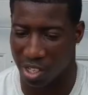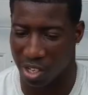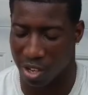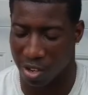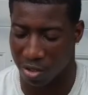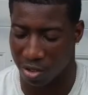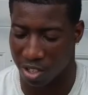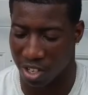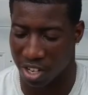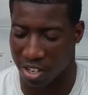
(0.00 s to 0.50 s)

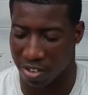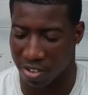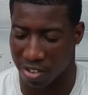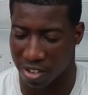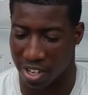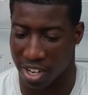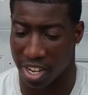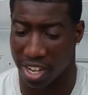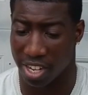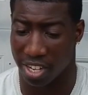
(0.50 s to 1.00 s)
Coach got
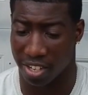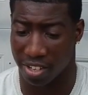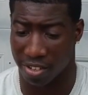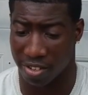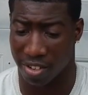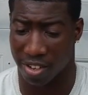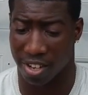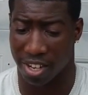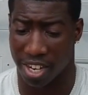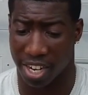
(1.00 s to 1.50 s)
on
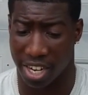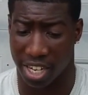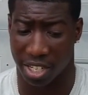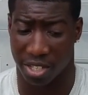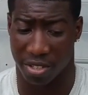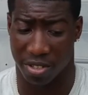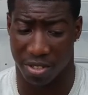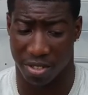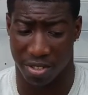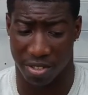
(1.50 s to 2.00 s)
our
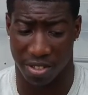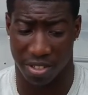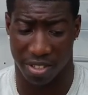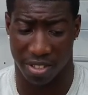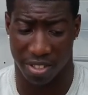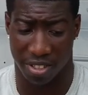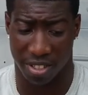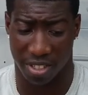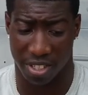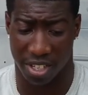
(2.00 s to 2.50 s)
ass
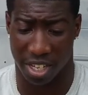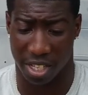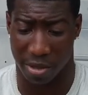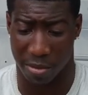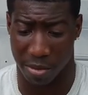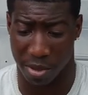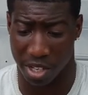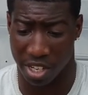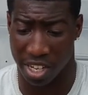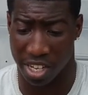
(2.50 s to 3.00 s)
at the
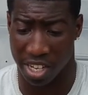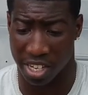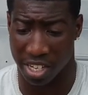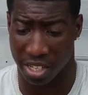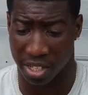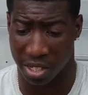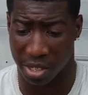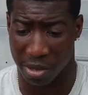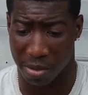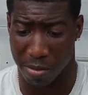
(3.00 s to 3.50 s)

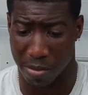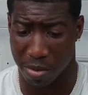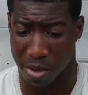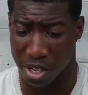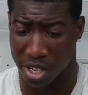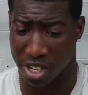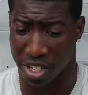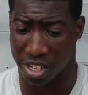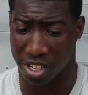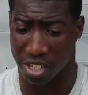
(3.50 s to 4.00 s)
beginning,
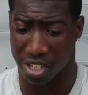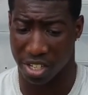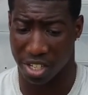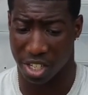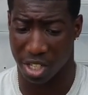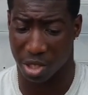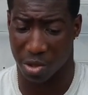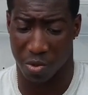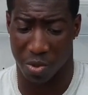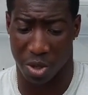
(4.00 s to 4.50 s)
but
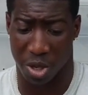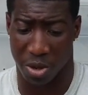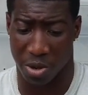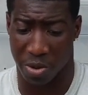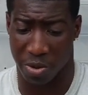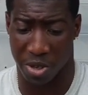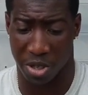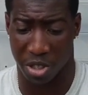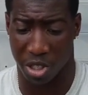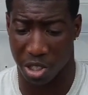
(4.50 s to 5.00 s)
because we
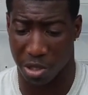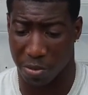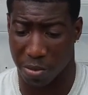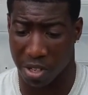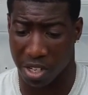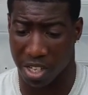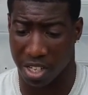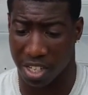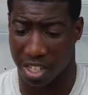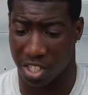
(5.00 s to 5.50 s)
were just
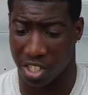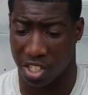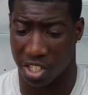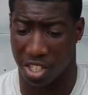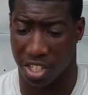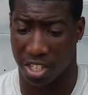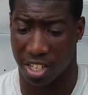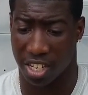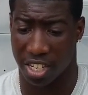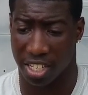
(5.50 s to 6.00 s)
playing like
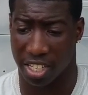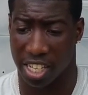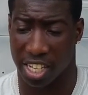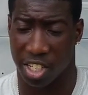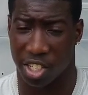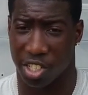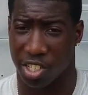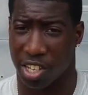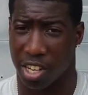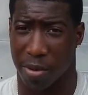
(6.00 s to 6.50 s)
shit. Like, they
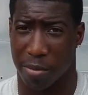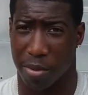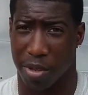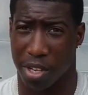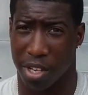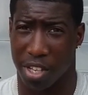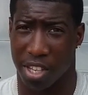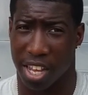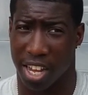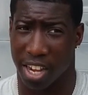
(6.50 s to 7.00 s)
should not
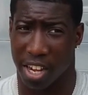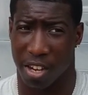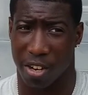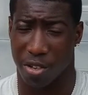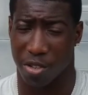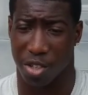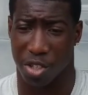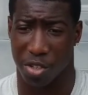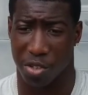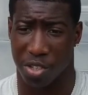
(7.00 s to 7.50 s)
be that
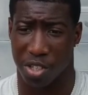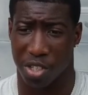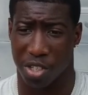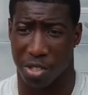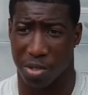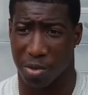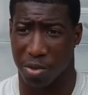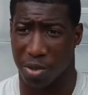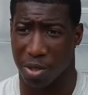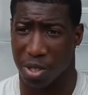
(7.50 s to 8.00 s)
close to
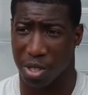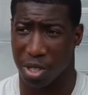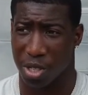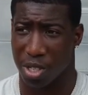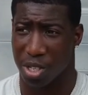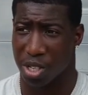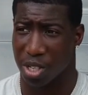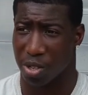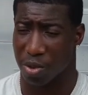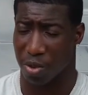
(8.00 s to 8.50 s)
us.
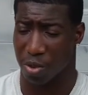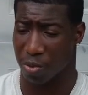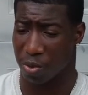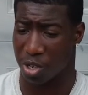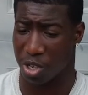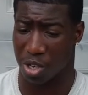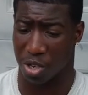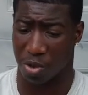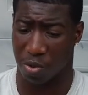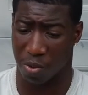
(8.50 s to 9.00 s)

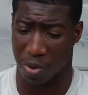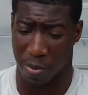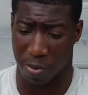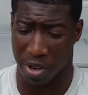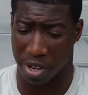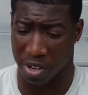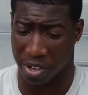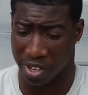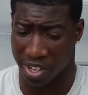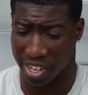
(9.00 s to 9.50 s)
We're
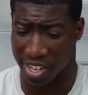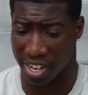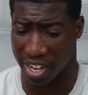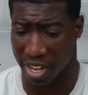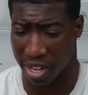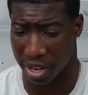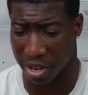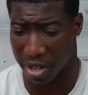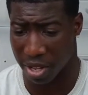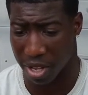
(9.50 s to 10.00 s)
better than
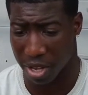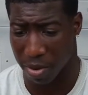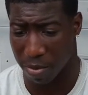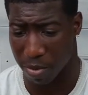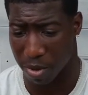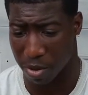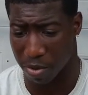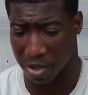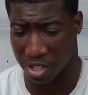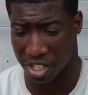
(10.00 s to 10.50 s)
that.
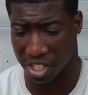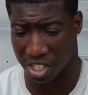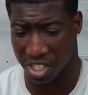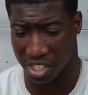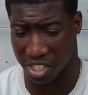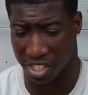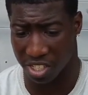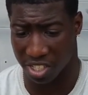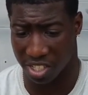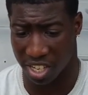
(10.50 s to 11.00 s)
But we
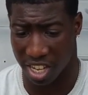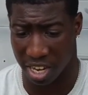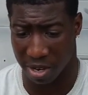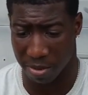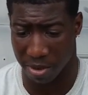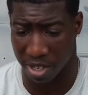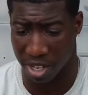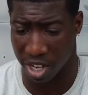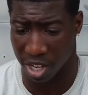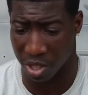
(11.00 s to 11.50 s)
just came
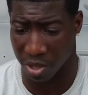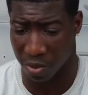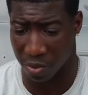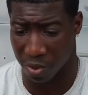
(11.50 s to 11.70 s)
together.